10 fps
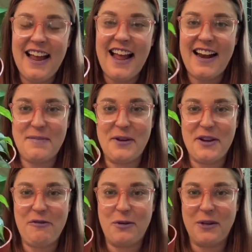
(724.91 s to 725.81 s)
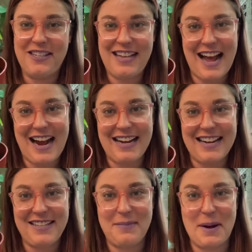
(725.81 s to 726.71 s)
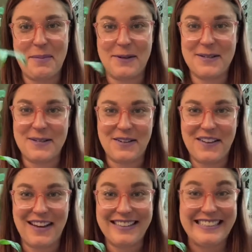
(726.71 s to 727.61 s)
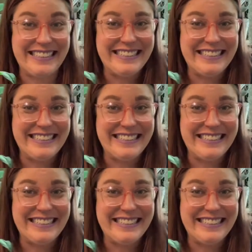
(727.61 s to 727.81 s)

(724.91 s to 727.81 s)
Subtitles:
and I'm looking forward to adding it to my personal collection.